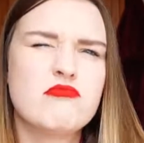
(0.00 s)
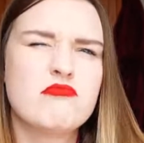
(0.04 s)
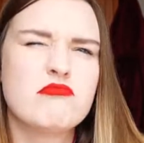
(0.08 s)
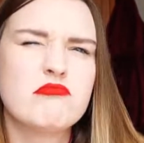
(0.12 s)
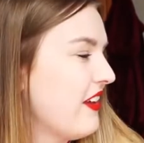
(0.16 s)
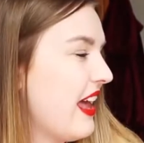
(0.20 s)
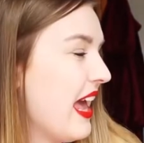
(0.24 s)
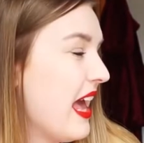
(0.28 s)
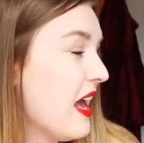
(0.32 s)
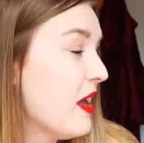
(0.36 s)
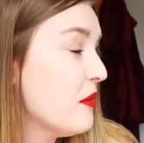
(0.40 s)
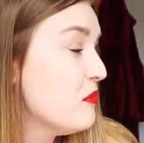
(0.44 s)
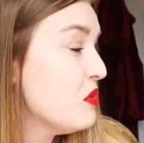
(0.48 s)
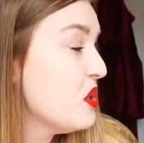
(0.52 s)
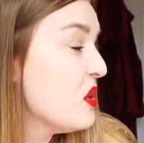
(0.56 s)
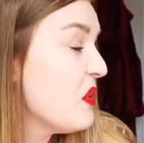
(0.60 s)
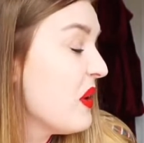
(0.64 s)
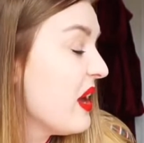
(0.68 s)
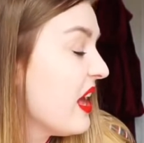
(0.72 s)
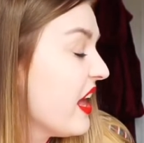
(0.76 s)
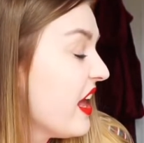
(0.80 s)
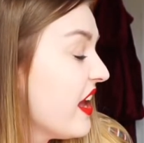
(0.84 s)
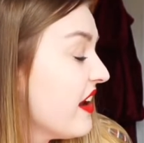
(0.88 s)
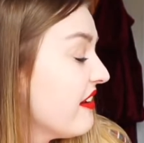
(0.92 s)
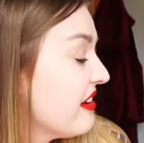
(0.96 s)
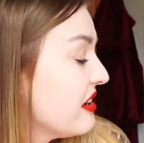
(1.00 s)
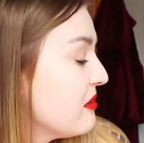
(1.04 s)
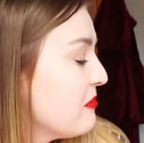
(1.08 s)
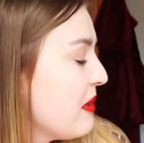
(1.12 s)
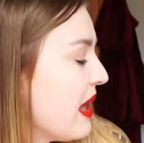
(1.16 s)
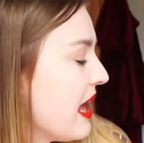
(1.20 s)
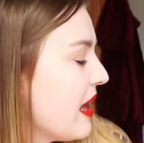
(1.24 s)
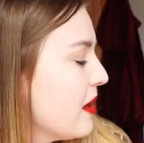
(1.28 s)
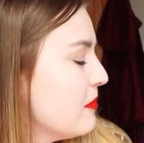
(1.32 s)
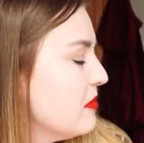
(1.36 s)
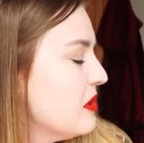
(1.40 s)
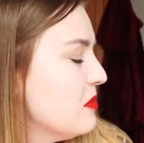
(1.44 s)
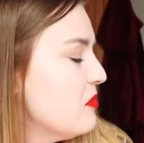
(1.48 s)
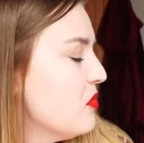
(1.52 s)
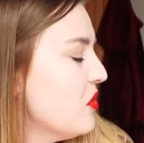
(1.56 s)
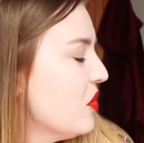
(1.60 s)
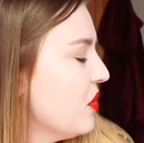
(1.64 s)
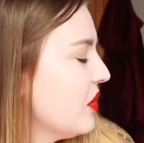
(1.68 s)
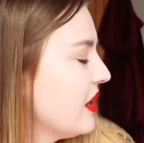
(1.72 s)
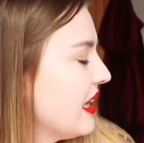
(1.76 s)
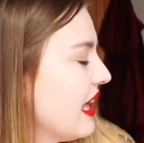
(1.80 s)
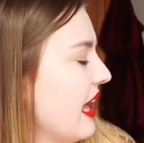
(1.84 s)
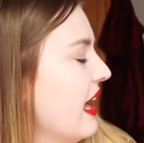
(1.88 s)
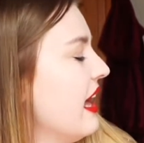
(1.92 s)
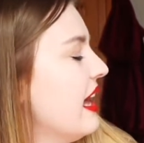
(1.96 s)
February maybe
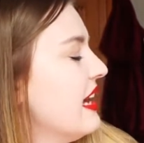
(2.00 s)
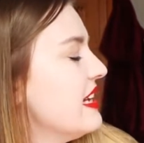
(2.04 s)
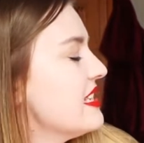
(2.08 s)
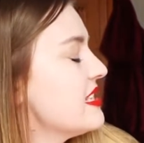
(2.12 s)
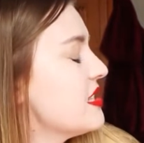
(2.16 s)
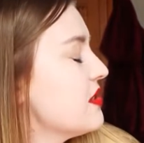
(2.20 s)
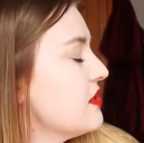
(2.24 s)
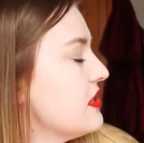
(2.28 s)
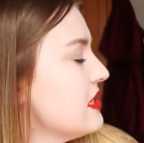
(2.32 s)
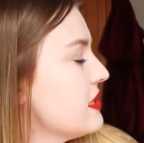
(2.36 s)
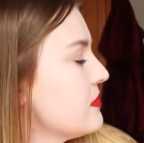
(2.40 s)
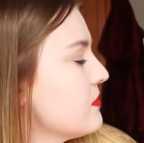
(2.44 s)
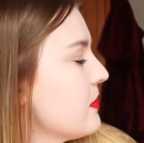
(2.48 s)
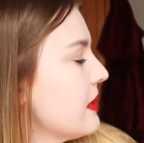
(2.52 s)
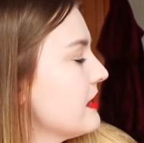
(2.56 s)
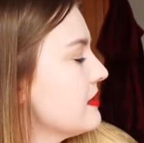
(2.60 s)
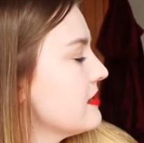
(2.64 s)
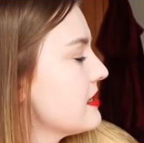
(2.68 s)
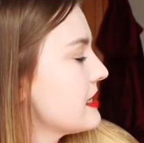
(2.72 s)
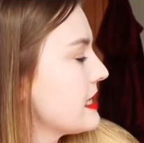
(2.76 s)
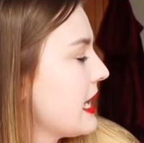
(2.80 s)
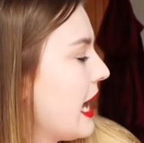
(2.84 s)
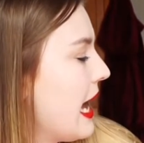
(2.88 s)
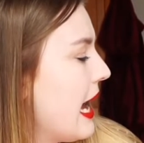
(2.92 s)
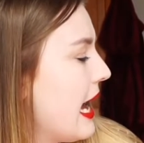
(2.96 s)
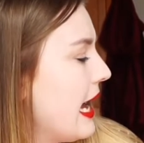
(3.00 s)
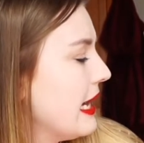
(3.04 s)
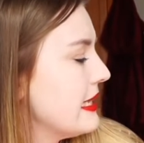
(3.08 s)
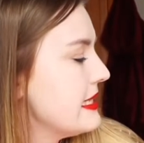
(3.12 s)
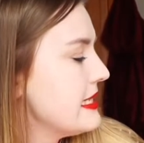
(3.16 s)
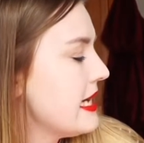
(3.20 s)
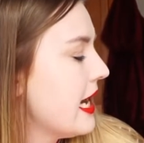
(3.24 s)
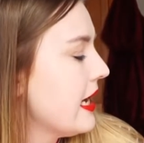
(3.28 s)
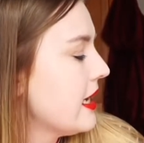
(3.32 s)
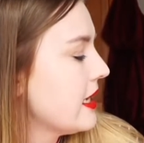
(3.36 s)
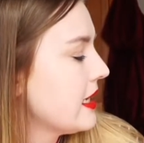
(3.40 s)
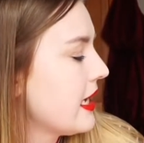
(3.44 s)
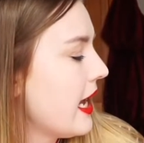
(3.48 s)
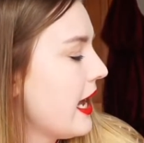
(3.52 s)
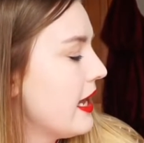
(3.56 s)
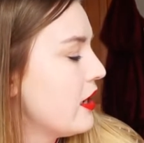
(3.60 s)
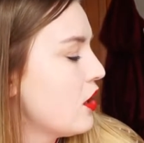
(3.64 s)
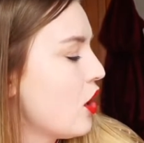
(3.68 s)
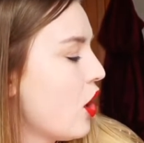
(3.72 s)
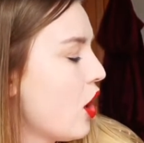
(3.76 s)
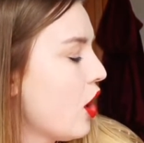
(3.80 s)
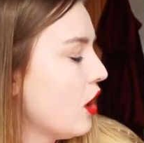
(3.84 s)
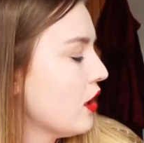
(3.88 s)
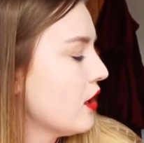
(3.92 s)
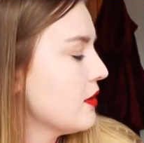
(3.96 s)
book. So this one's Dark and
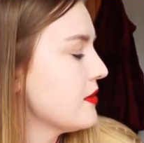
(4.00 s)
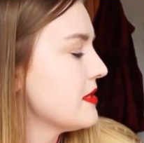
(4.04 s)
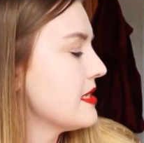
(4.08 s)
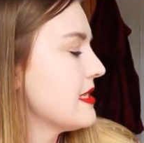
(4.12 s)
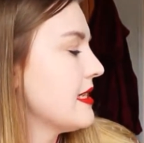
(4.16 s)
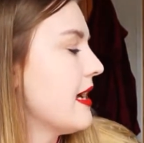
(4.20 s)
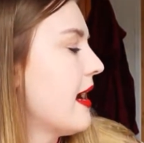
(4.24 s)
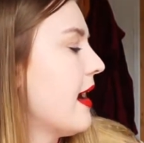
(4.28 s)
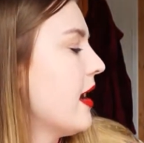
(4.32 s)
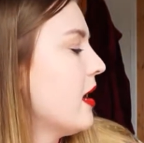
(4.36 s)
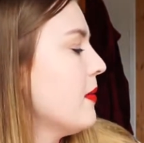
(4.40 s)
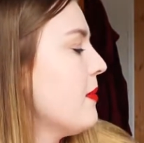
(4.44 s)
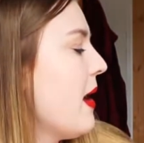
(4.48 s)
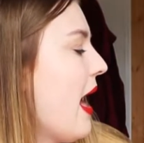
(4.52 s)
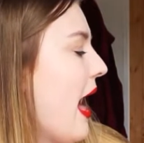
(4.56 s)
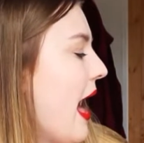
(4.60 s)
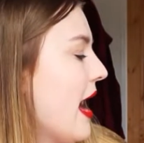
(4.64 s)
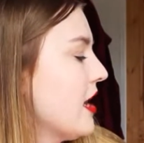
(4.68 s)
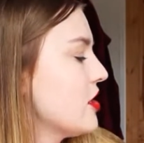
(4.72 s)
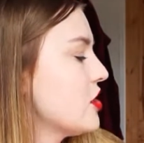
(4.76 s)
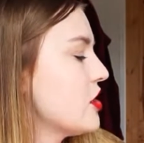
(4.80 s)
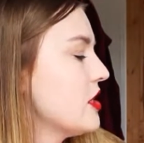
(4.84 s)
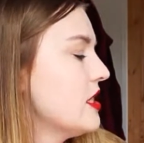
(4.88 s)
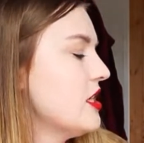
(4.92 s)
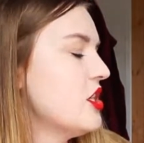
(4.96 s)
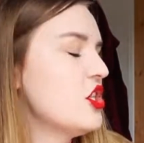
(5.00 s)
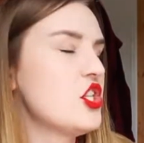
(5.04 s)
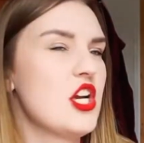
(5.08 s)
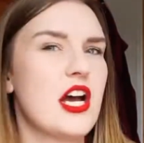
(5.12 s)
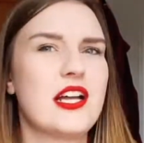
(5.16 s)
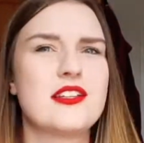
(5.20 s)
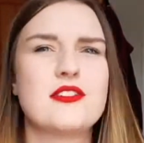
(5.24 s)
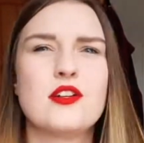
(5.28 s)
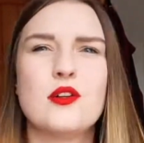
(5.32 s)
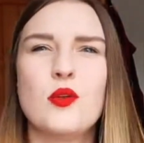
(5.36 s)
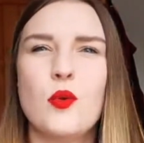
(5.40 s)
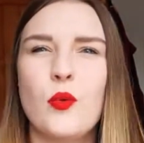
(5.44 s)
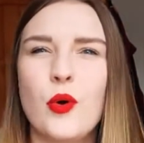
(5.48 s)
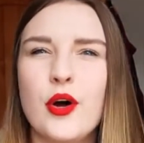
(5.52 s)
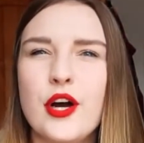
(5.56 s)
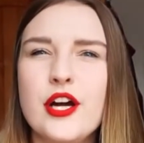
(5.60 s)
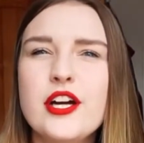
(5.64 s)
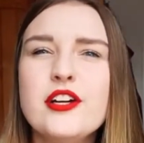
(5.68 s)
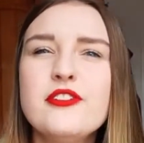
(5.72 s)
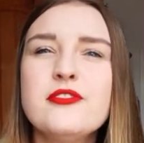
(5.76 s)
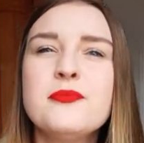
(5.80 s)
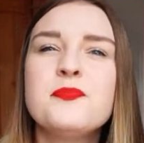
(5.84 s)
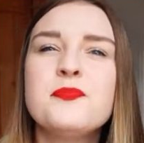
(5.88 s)
Hollow Star by Ashley Shuttleworth.